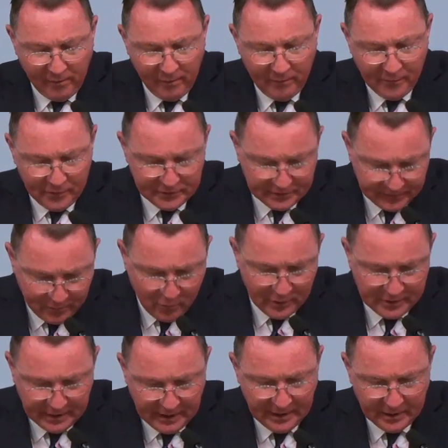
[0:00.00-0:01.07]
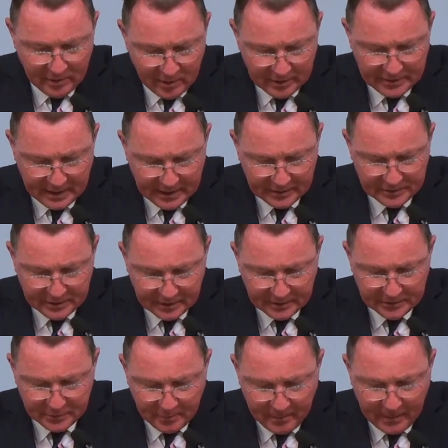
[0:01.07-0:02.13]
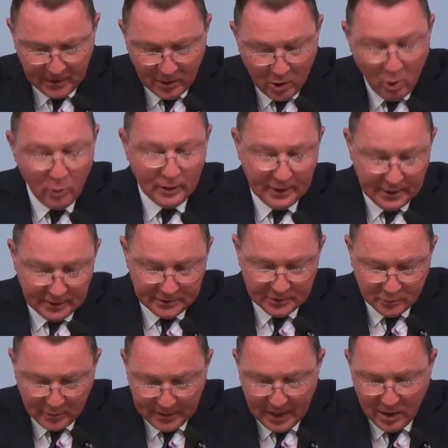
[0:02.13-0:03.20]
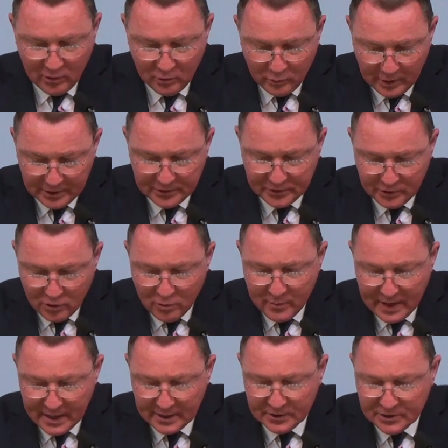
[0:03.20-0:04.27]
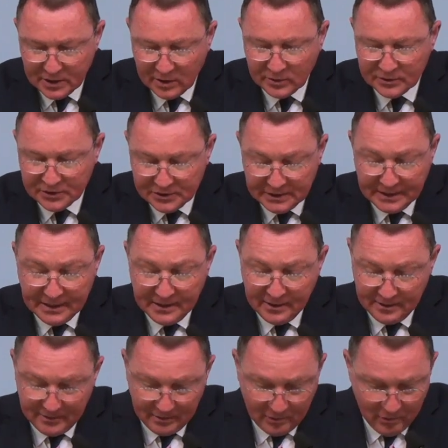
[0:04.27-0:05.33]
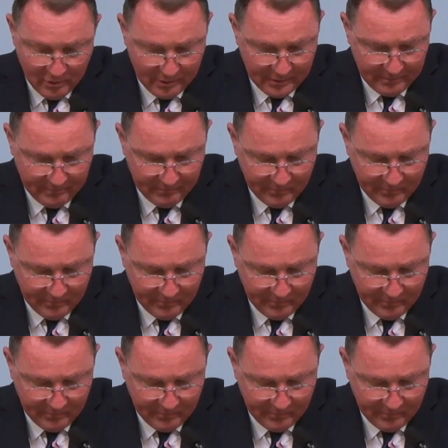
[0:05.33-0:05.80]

Verse 14 in our text says, Holiness, without which no man shall see the Lord.